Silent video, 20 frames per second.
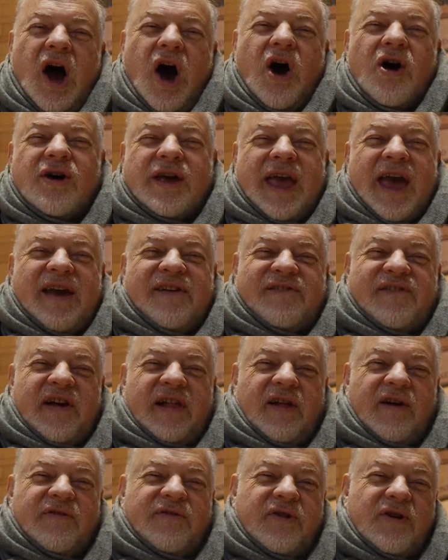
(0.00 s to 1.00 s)
Okay,
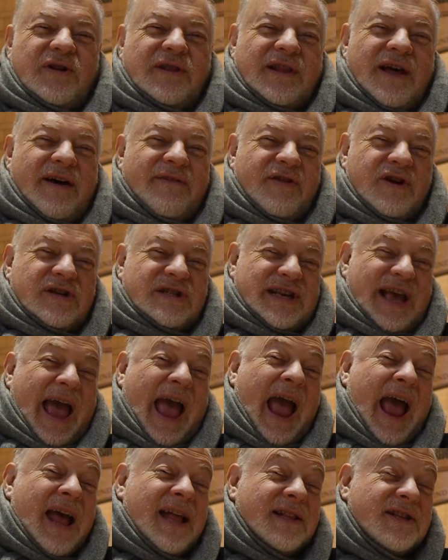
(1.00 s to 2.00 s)
fellow food lovers
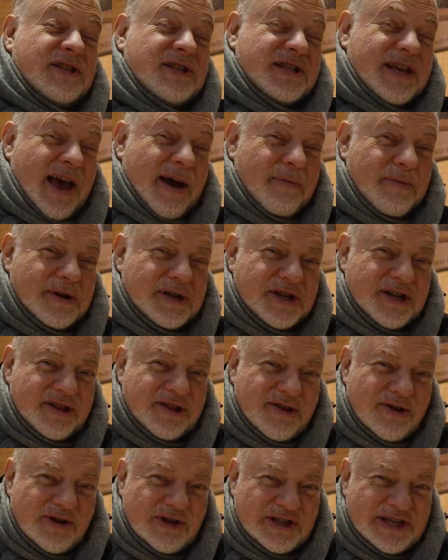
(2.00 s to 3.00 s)
and sandwich
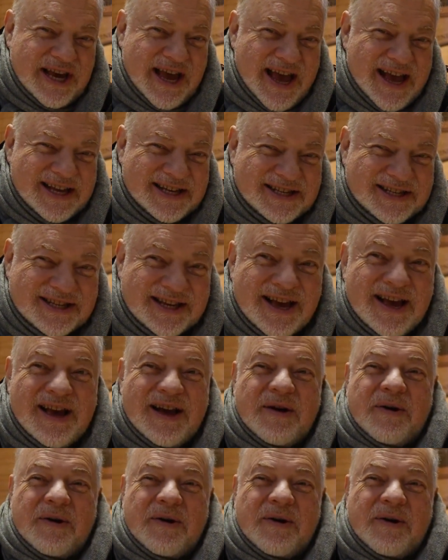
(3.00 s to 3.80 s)
enthusiasts,